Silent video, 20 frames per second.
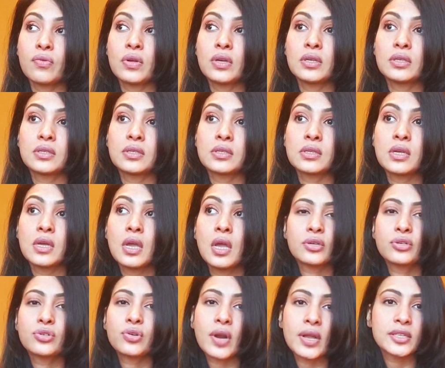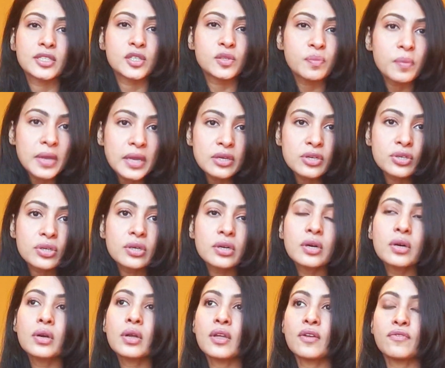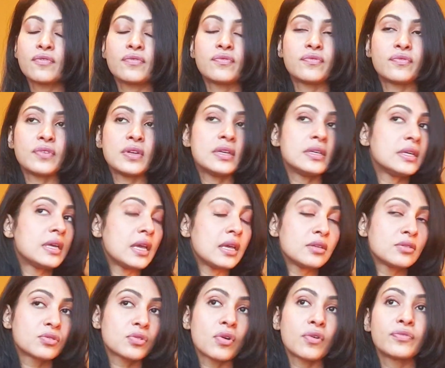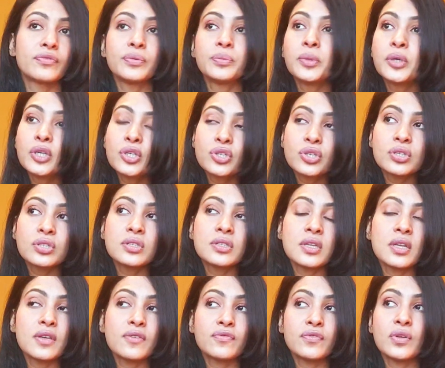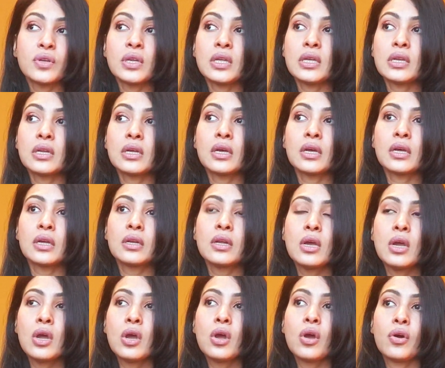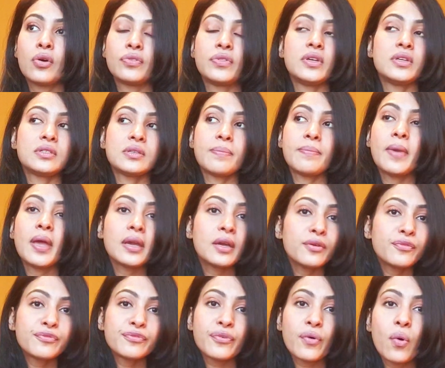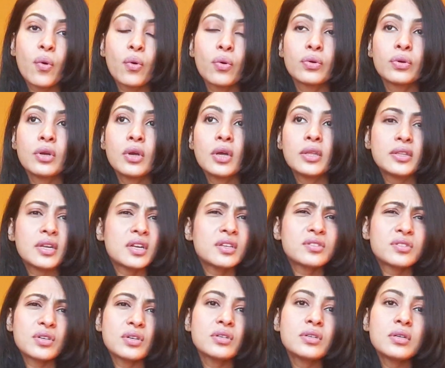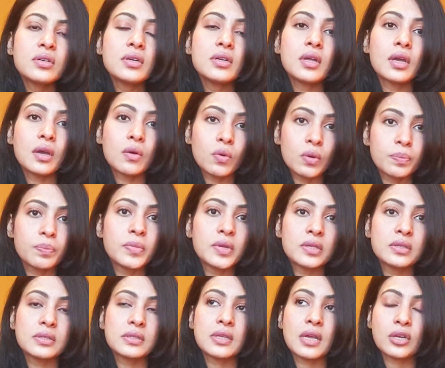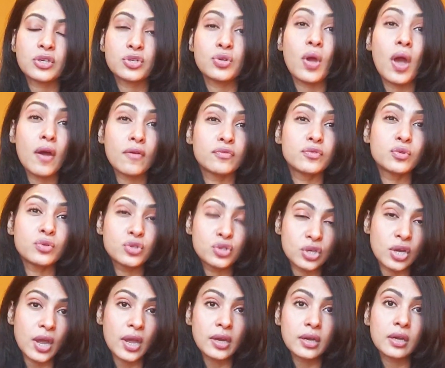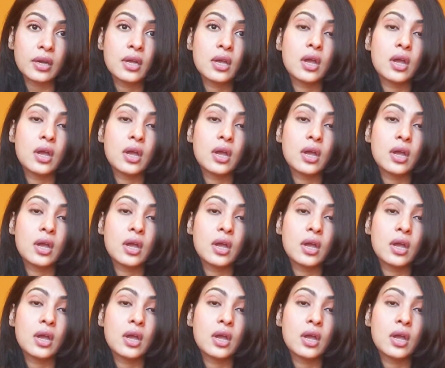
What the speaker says: is a transmitter if in case of emergency if you need it, or there's a megaphone. There are certain equipments that you have to check,